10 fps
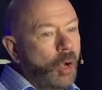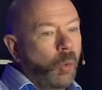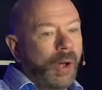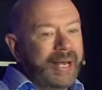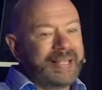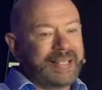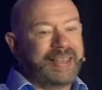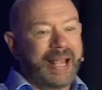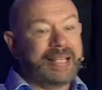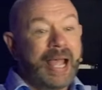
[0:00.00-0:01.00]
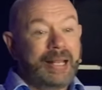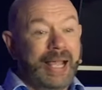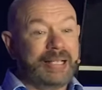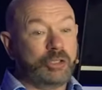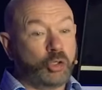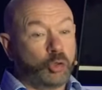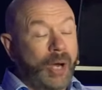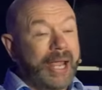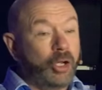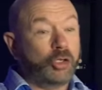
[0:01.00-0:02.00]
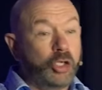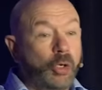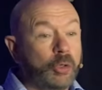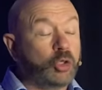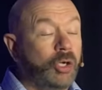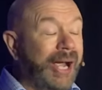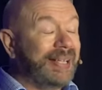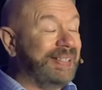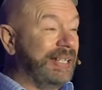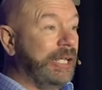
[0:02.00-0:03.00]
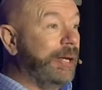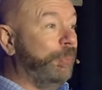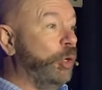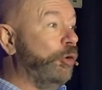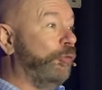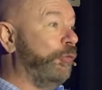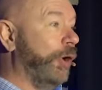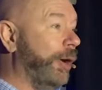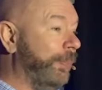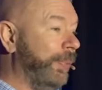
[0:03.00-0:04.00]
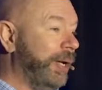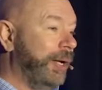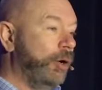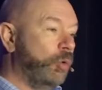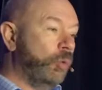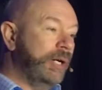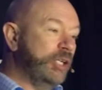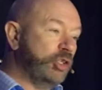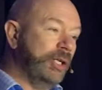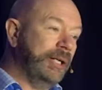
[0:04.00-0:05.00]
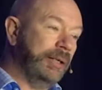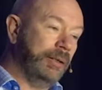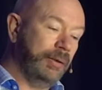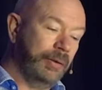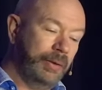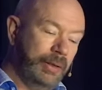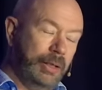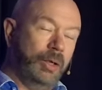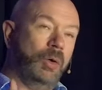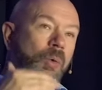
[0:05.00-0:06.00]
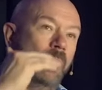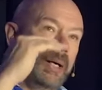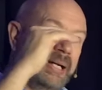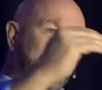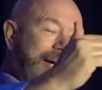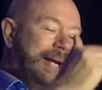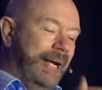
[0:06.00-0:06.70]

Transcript: What is it that strangles you and tries to keep you from reaching what God